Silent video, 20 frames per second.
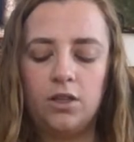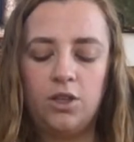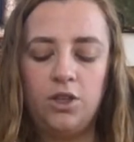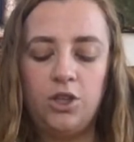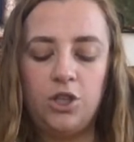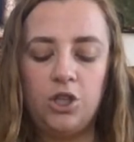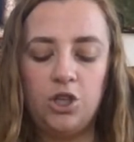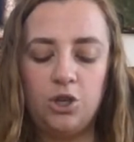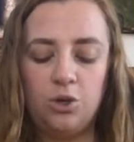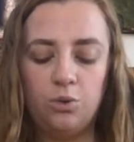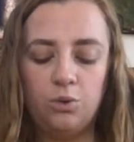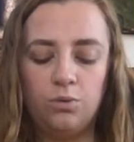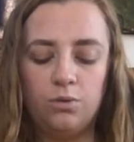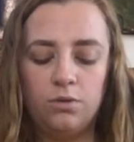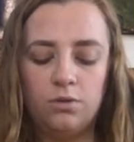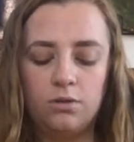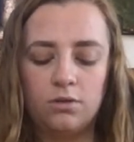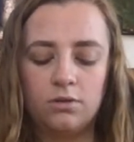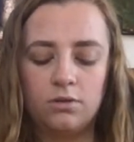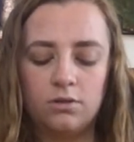
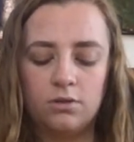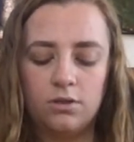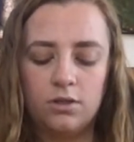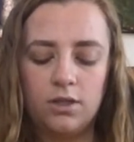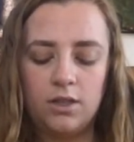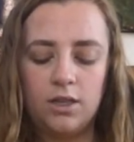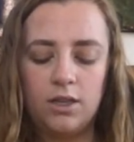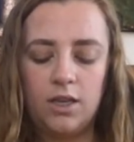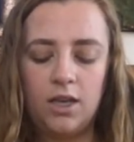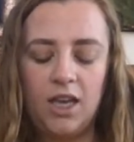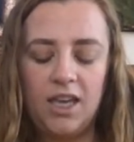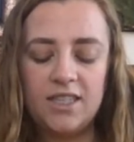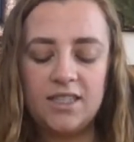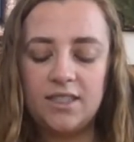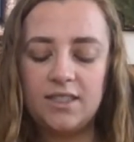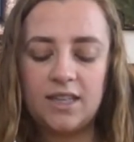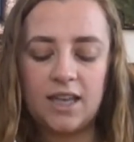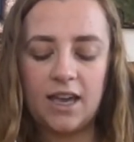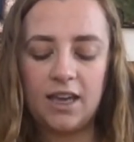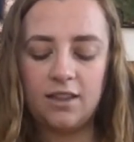You? He's a
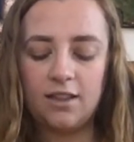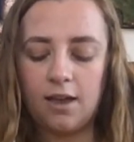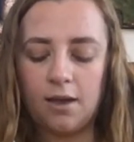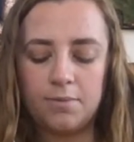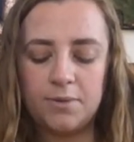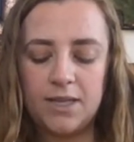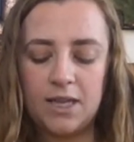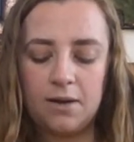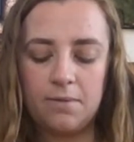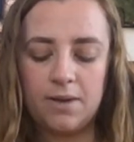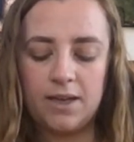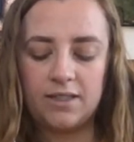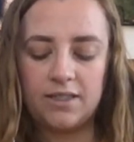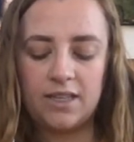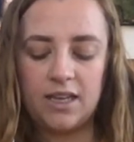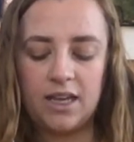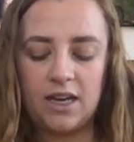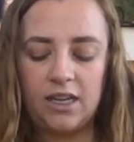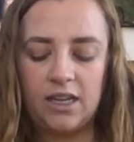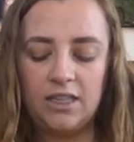Cyclops, Annabeth
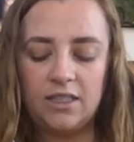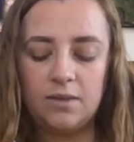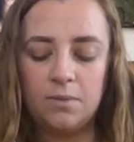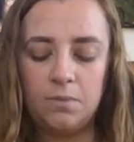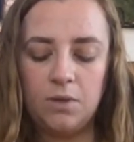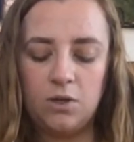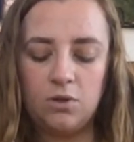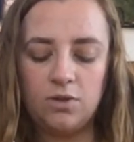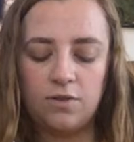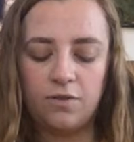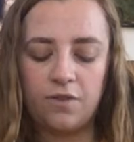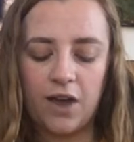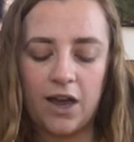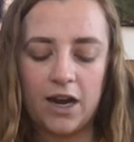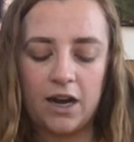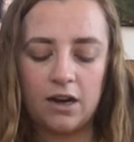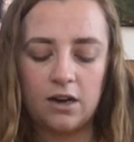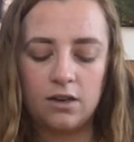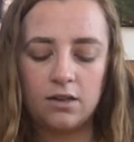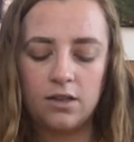said. He's immune to
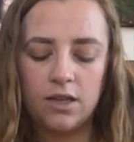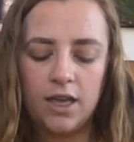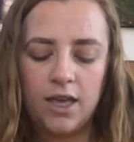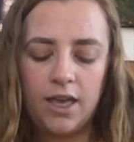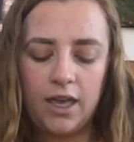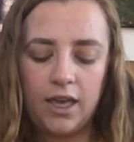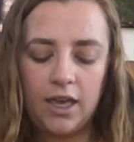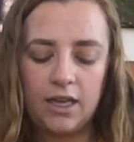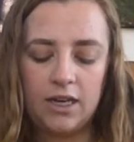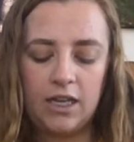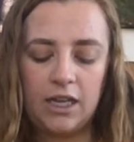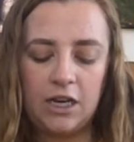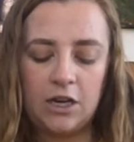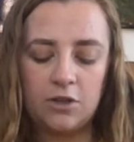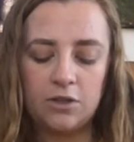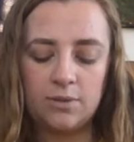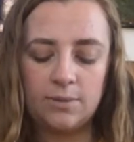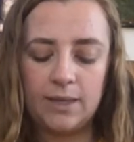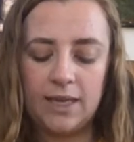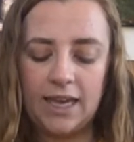fire, and he
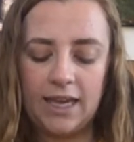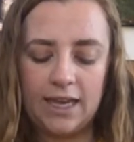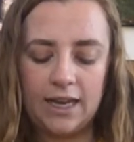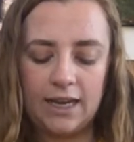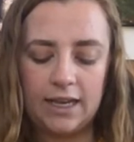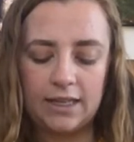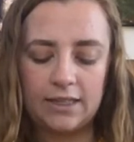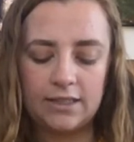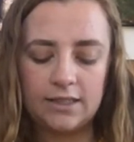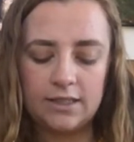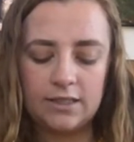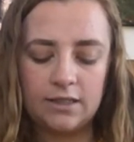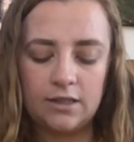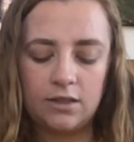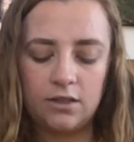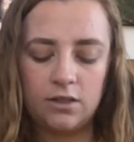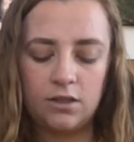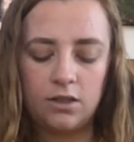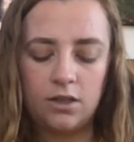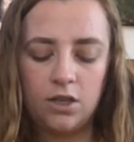knows mechanics.
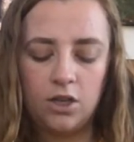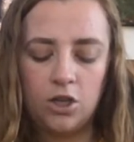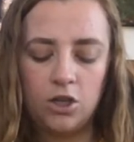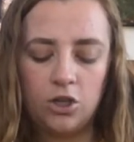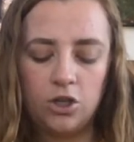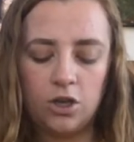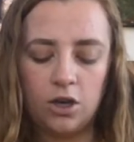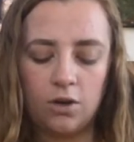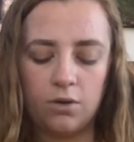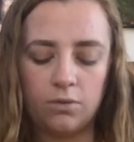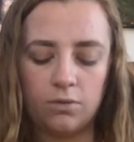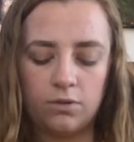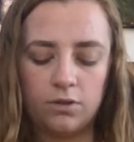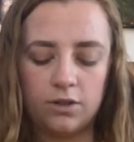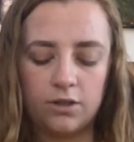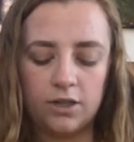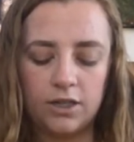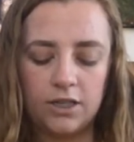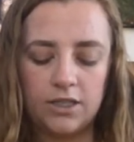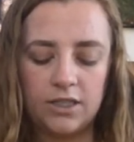Go,
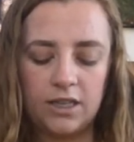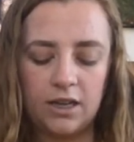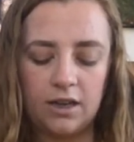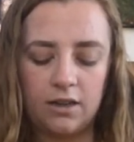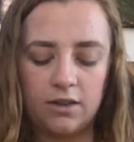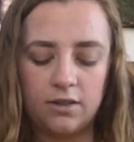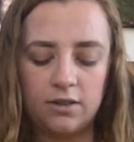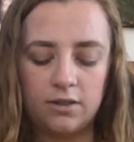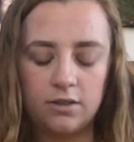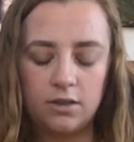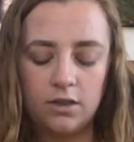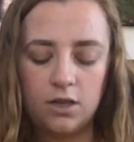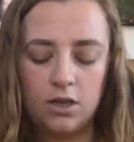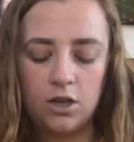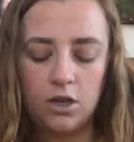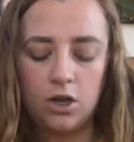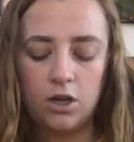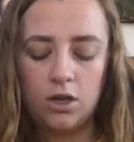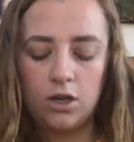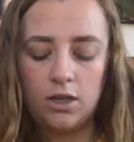Clarice yelled.
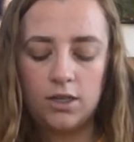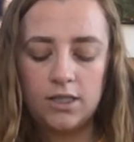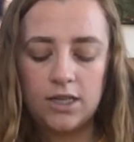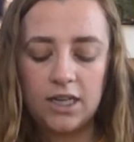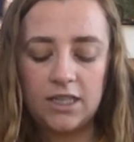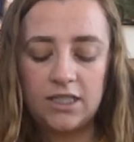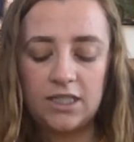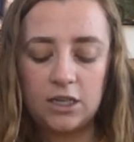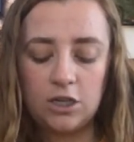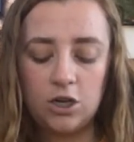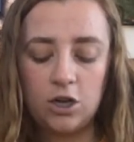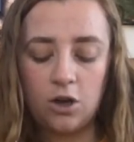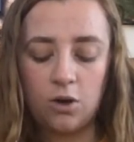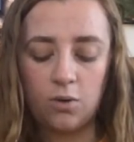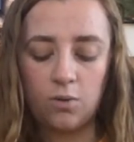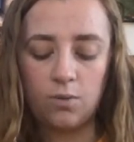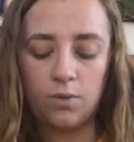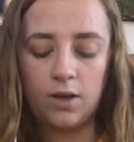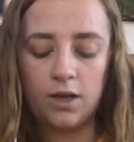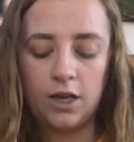Tyson,
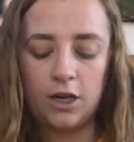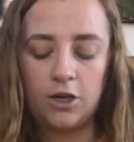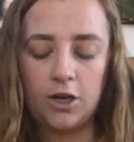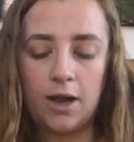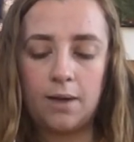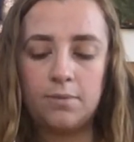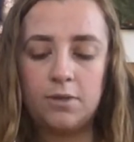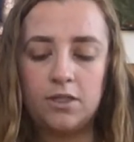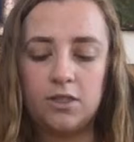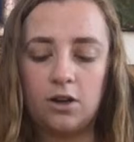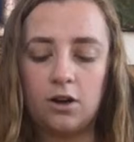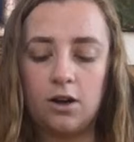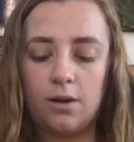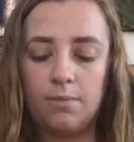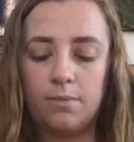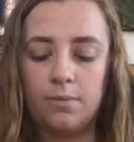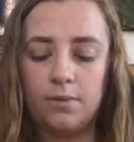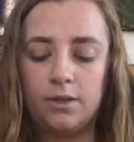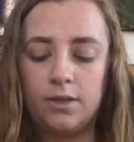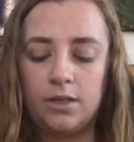no. I grabbed his
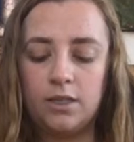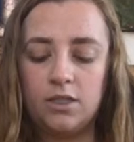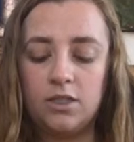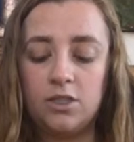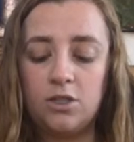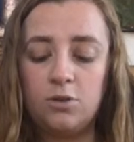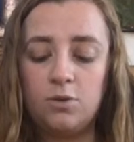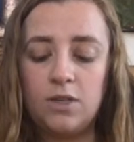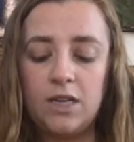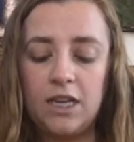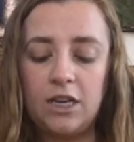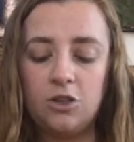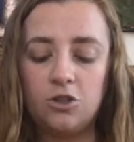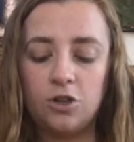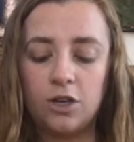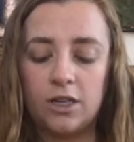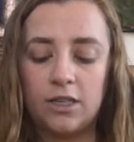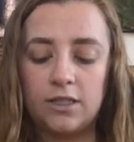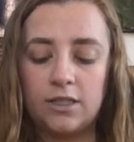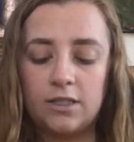arm. It's too
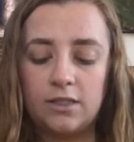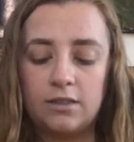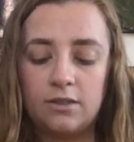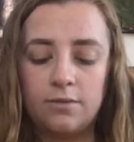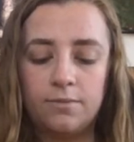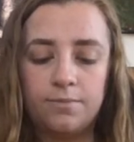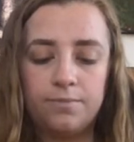dangerous.